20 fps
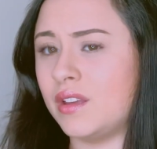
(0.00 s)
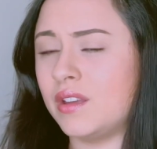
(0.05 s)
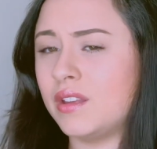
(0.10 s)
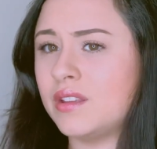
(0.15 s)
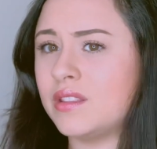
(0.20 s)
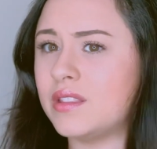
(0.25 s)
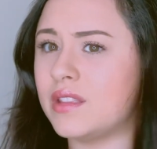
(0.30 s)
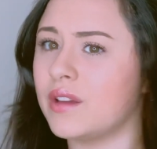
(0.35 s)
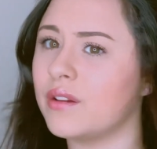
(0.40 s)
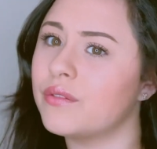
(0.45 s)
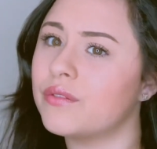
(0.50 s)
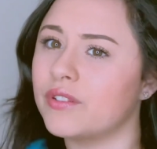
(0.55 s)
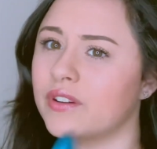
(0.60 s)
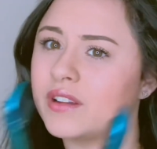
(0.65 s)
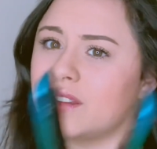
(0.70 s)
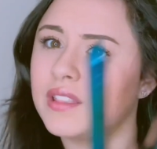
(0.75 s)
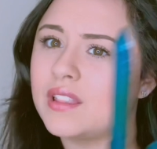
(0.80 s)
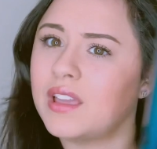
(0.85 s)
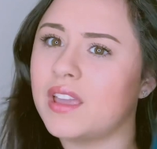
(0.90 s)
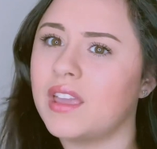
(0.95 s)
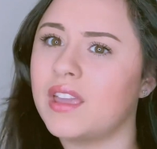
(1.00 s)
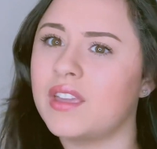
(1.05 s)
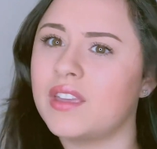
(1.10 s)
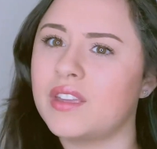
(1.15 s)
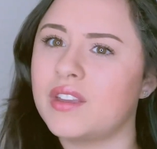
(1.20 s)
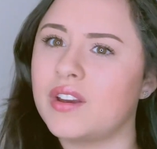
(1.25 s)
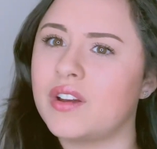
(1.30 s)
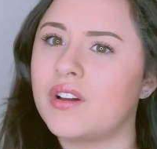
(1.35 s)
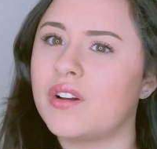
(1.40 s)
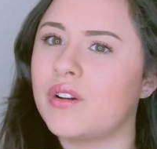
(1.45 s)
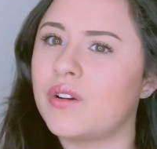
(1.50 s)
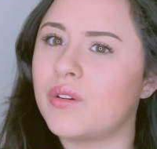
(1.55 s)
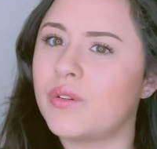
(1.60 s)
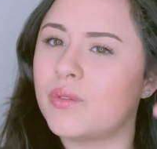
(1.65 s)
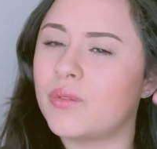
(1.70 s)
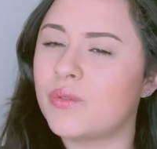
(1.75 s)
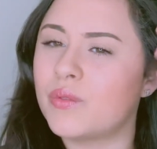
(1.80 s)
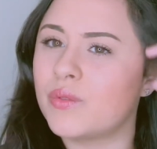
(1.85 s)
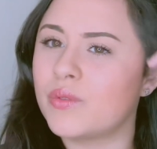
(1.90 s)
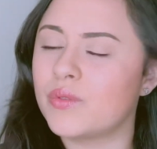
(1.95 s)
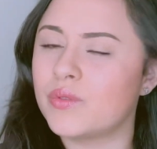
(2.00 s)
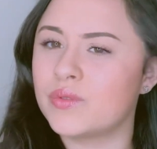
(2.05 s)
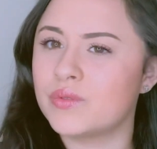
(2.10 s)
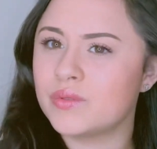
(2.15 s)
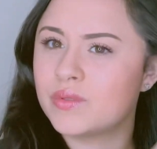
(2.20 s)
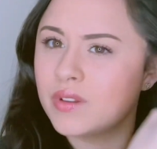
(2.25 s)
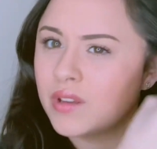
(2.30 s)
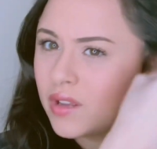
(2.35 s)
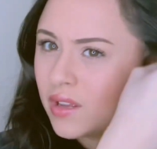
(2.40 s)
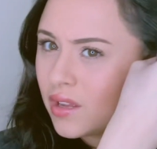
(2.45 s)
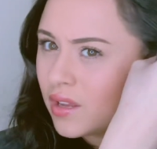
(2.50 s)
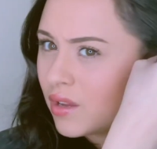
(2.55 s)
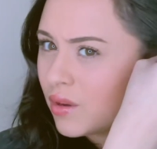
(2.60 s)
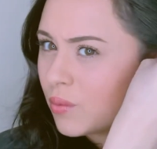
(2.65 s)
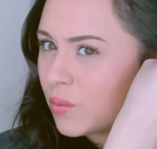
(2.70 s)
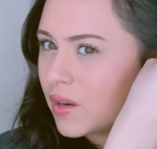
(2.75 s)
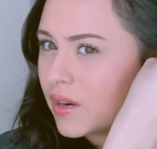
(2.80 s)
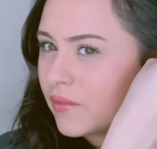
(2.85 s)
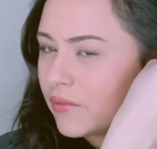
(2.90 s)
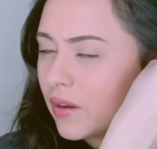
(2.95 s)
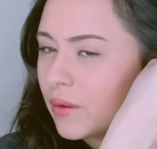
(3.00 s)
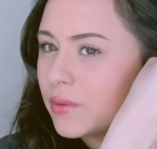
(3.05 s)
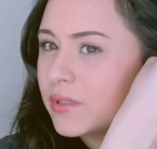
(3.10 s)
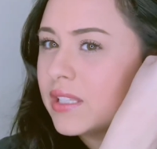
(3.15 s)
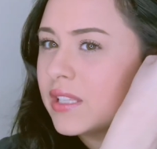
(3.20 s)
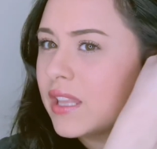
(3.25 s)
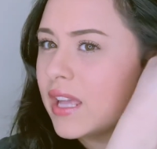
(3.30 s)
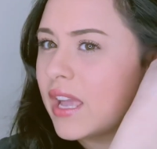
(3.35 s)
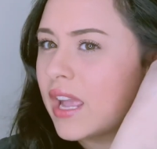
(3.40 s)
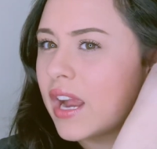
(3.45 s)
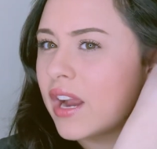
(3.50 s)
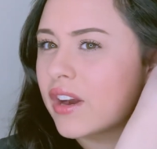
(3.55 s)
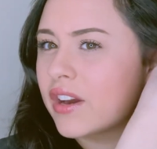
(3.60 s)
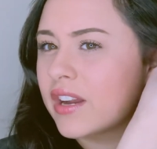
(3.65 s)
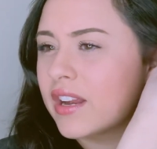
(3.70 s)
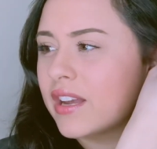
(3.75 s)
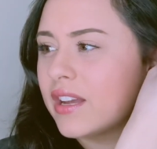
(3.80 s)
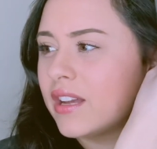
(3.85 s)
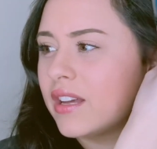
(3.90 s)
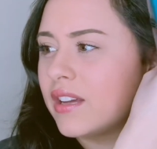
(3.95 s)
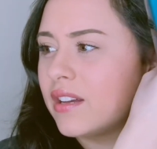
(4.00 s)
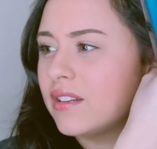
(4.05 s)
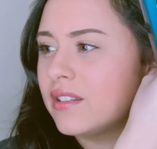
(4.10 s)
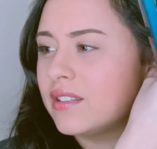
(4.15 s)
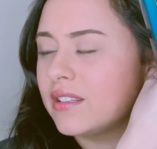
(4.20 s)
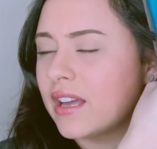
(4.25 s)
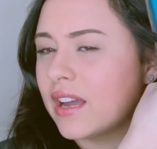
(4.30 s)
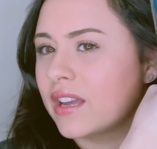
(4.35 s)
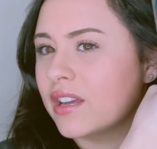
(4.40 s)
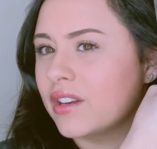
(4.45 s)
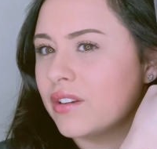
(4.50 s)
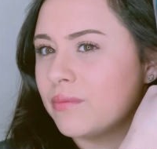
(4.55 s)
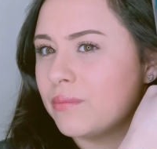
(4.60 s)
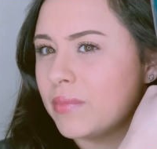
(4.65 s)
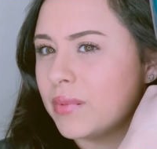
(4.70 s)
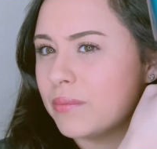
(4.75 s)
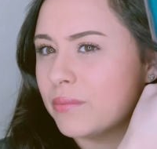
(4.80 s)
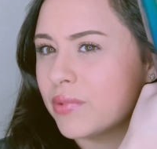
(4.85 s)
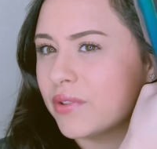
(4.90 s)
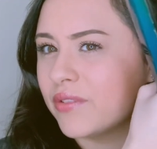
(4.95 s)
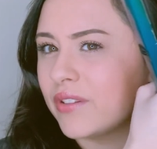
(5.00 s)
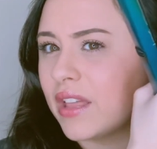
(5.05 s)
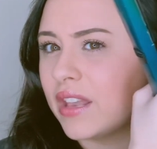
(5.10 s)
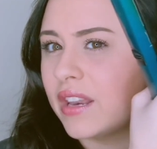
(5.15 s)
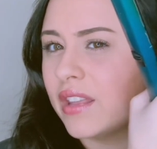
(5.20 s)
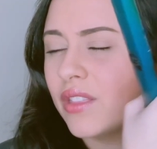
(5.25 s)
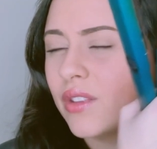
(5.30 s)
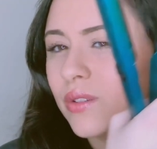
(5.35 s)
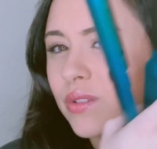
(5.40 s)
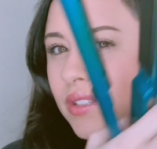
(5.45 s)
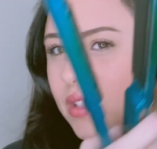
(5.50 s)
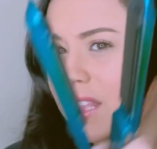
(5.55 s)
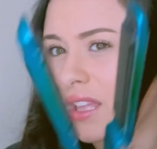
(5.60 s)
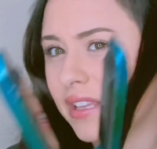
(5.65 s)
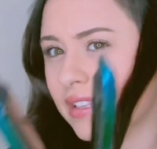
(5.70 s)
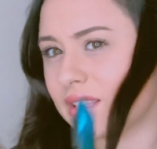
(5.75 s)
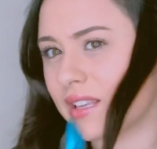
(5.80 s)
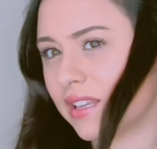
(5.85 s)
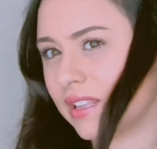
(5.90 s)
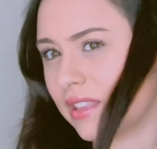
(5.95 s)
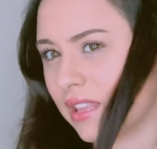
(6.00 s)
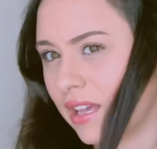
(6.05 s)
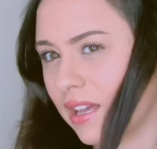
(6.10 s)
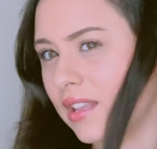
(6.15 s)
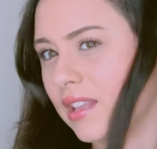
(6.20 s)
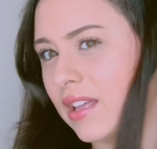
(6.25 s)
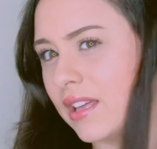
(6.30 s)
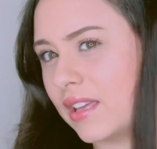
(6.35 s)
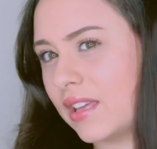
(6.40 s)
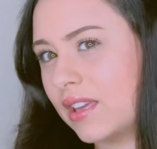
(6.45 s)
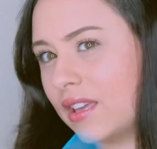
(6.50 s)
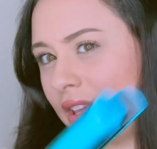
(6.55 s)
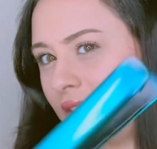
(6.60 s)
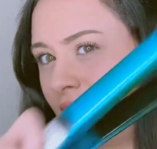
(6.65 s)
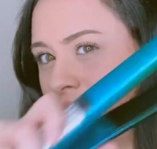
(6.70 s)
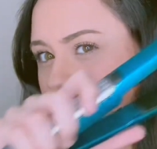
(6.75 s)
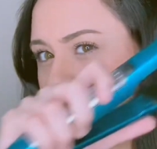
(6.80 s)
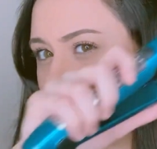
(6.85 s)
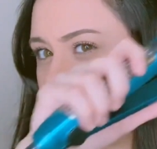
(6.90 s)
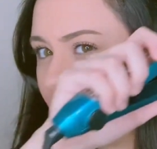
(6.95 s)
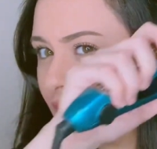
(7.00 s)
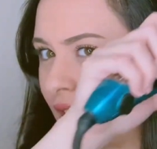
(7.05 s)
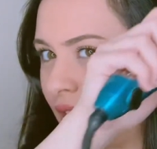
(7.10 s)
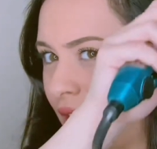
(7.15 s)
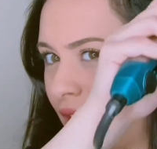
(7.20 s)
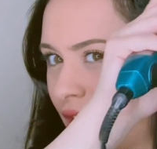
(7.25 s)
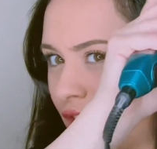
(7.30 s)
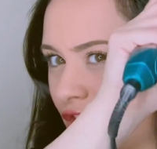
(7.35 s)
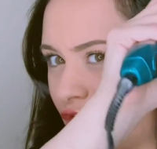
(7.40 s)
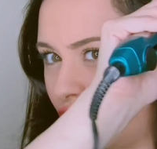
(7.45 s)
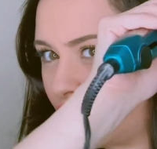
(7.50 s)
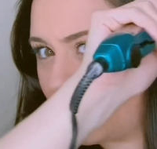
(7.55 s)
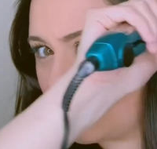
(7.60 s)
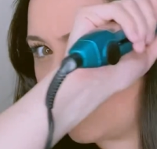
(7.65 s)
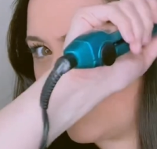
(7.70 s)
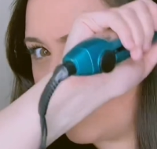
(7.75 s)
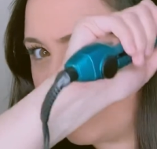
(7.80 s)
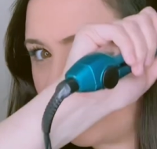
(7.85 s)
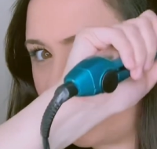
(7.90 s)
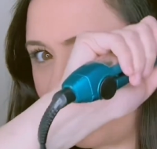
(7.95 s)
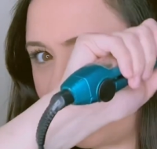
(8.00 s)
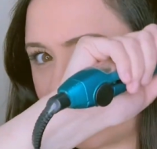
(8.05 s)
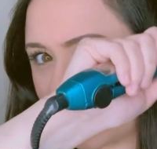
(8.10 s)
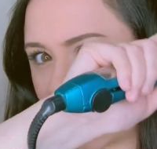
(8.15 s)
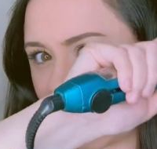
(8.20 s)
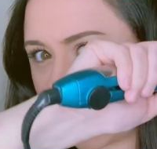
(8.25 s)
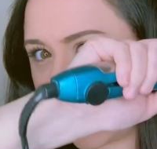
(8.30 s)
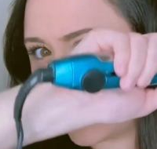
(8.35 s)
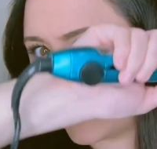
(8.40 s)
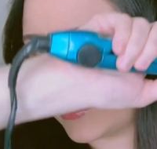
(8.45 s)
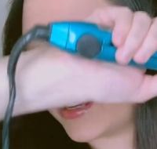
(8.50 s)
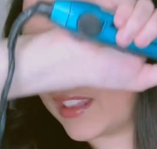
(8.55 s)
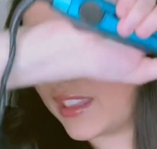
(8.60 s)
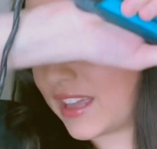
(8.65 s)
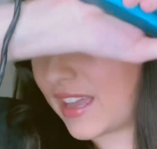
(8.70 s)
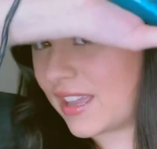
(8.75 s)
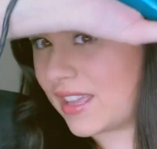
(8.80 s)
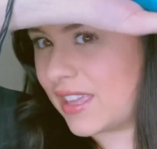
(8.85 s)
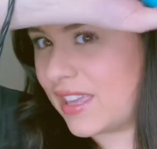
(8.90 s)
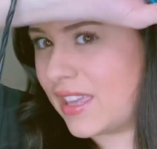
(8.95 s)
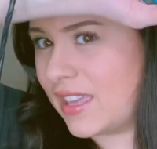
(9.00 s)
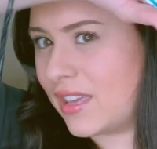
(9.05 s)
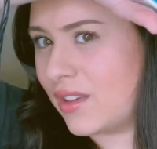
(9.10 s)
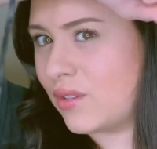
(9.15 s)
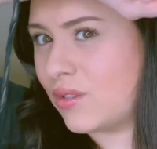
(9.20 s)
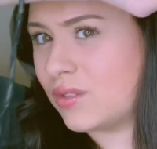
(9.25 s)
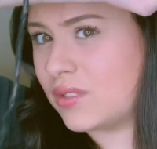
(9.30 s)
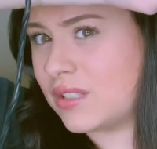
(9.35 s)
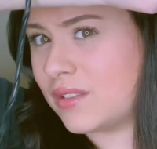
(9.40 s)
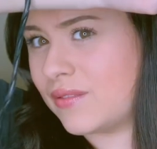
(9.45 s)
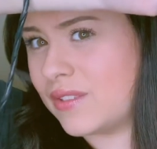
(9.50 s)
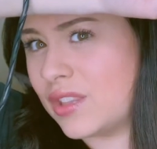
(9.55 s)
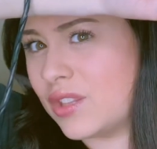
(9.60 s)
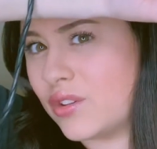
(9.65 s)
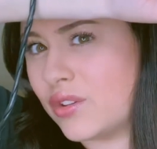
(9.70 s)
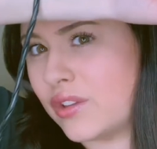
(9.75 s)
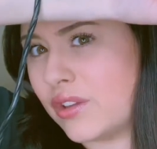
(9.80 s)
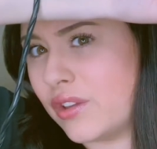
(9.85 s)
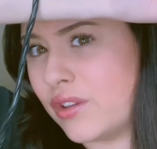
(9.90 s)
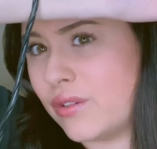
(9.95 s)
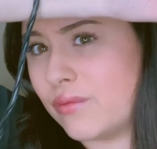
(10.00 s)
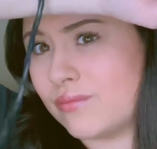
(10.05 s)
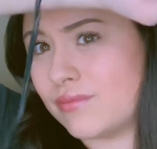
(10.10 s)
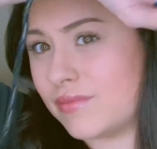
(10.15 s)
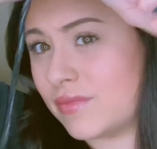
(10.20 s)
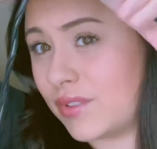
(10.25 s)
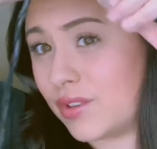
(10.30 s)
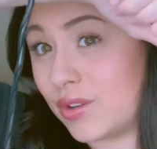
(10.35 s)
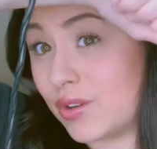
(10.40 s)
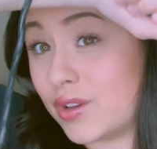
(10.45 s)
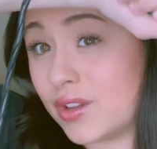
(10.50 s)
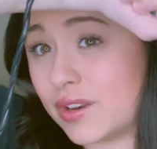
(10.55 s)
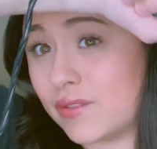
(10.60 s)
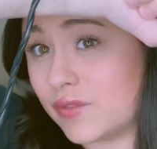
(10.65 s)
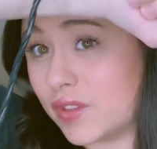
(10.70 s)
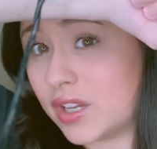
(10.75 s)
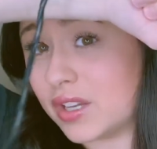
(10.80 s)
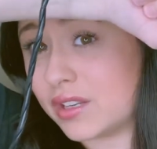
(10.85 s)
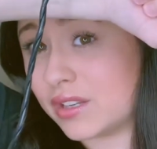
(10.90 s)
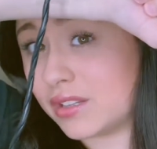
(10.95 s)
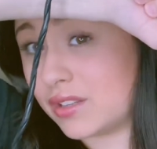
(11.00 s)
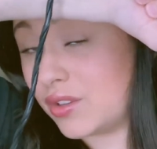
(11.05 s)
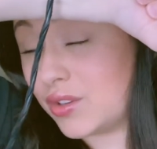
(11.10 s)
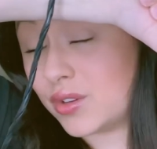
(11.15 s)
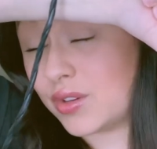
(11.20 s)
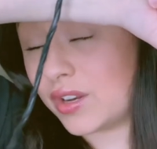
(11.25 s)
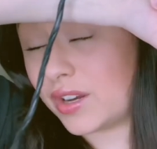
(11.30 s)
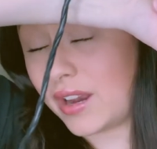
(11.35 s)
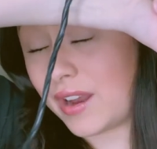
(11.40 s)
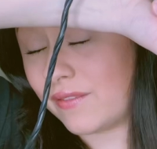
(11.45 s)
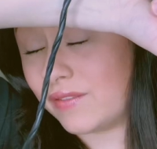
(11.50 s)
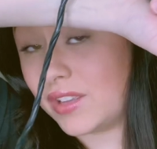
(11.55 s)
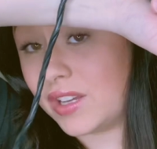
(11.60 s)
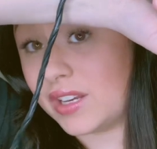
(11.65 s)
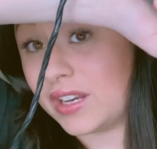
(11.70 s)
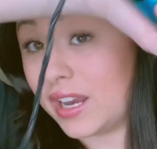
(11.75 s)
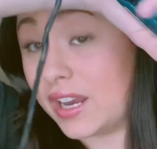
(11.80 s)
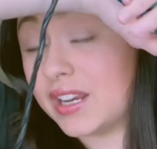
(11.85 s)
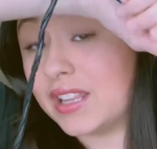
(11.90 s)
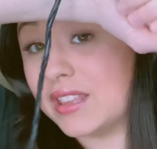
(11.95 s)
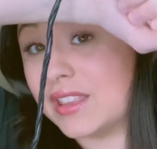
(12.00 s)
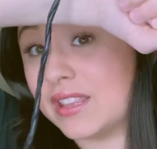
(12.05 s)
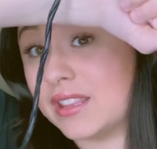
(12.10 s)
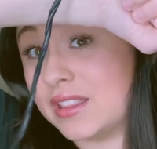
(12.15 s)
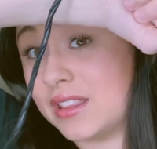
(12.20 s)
differently? You know, what if I was in the area that could have been prevented? Those things like that, like you carry that guilt, even though you couldn't have done anything